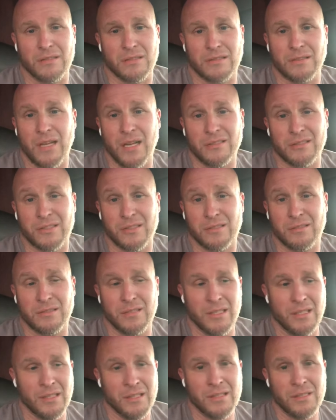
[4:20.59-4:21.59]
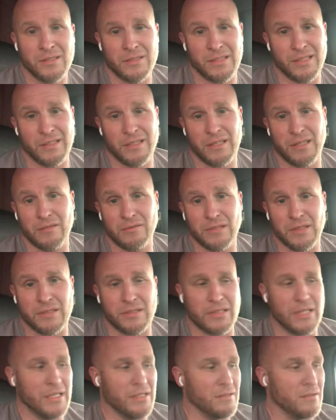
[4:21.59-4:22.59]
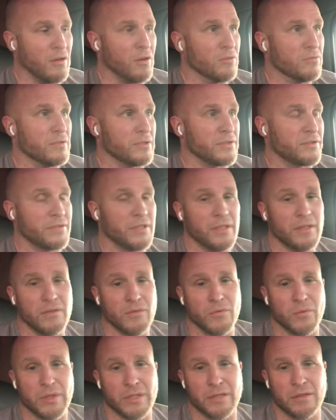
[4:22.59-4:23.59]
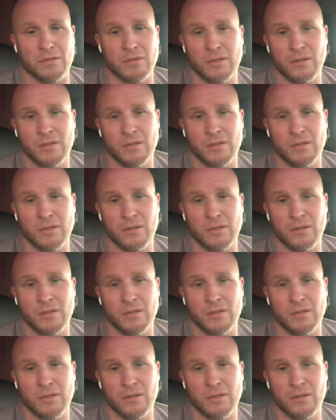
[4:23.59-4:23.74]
It's not just sitting here in the seat and holding the steering wheel.